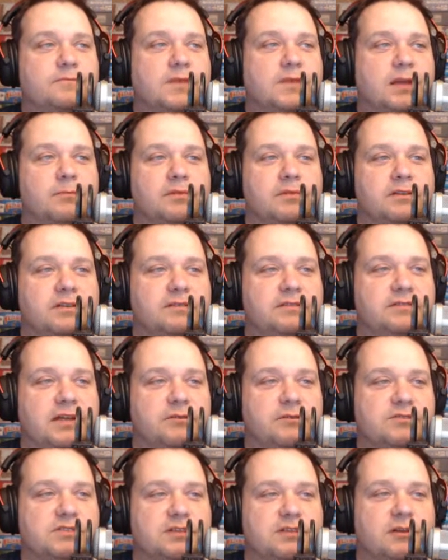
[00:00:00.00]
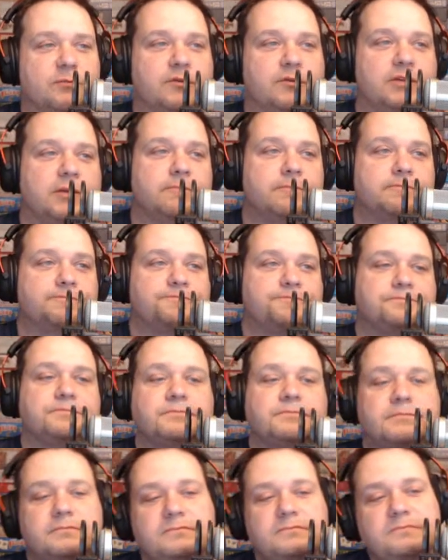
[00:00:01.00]
I believe that was the number. Yep.
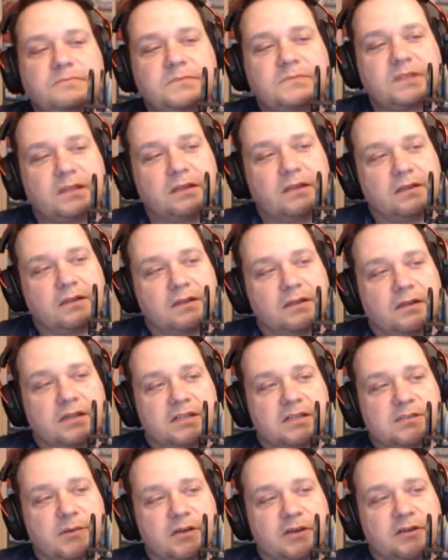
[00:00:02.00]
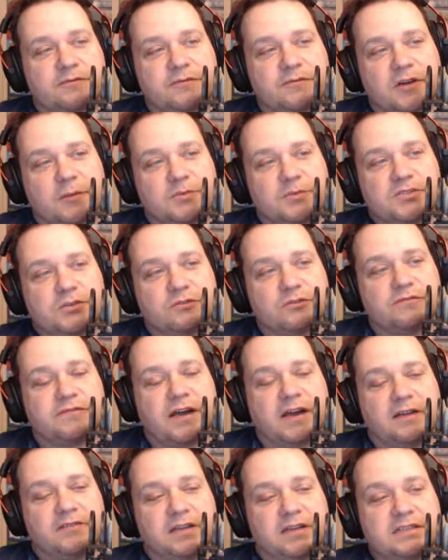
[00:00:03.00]
That's about it for episode
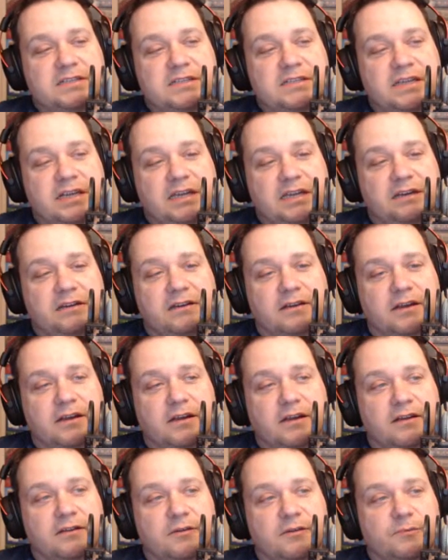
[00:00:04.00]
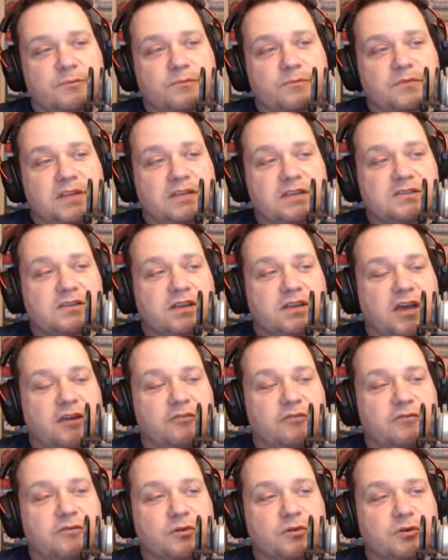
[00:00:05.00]
519. Thanks again
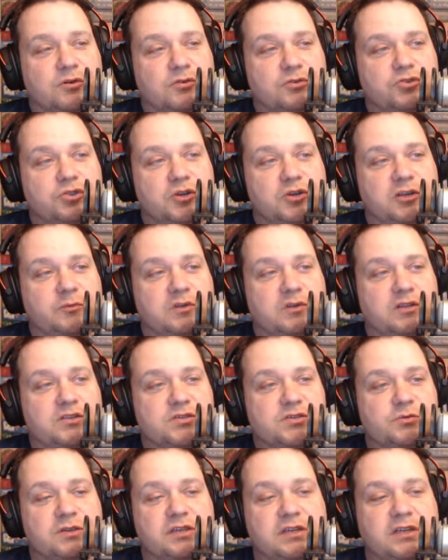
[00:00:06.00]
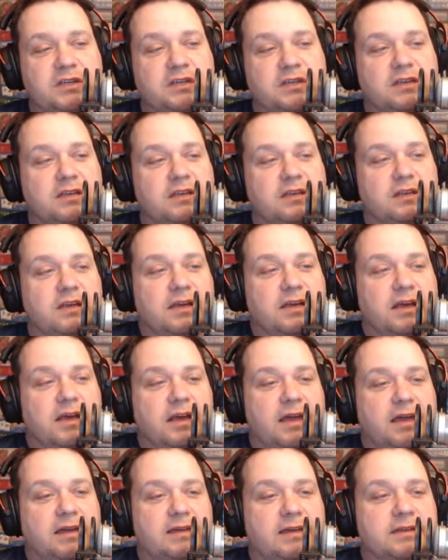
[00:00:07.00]
for joining me this week.
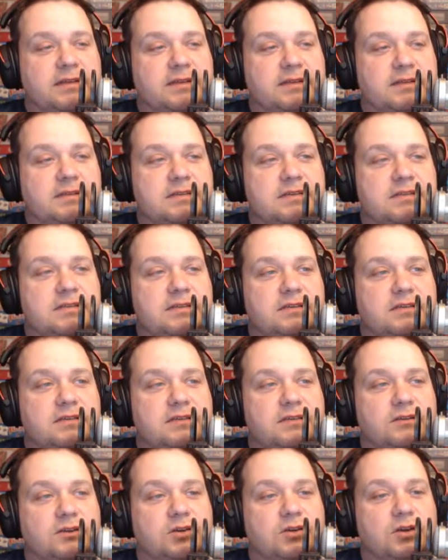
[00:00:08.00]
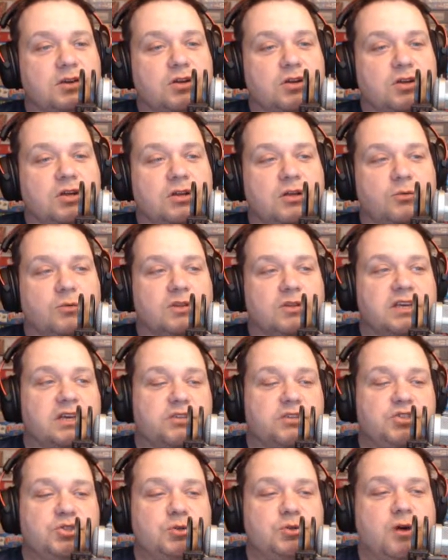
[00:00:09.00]
And
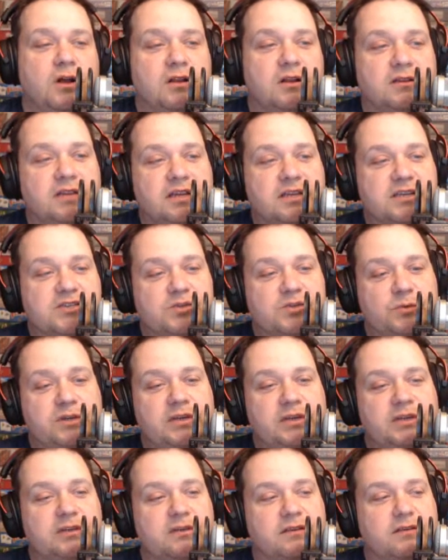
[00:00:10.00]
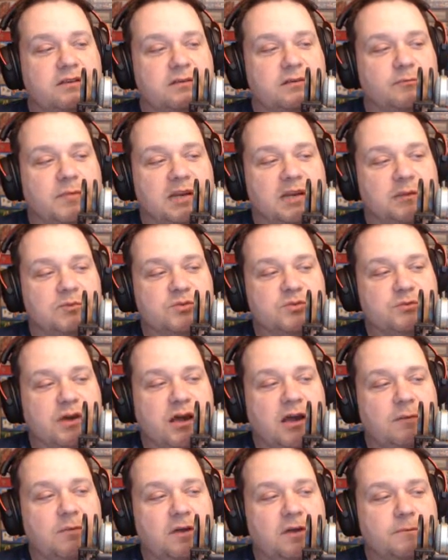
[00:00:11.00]
catch you all next week. My name is
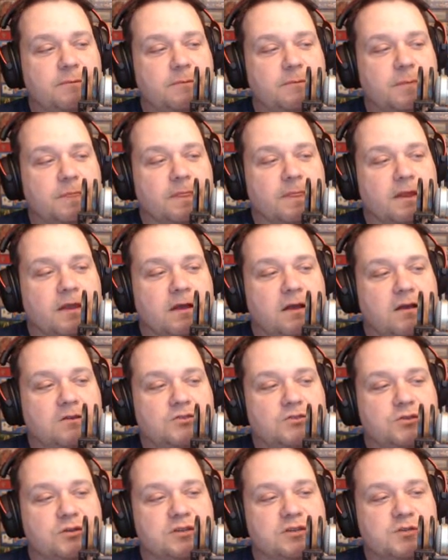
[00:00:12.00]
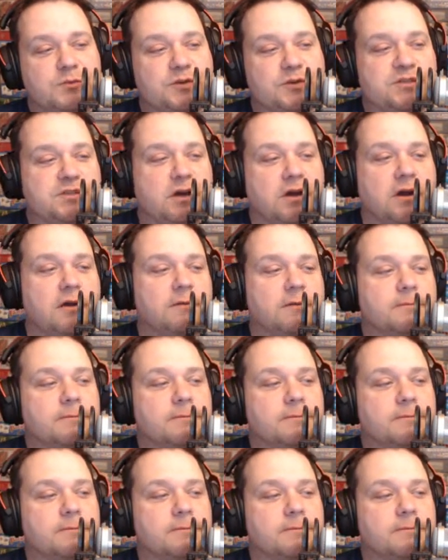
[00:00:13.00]
Rob, also known as Presar.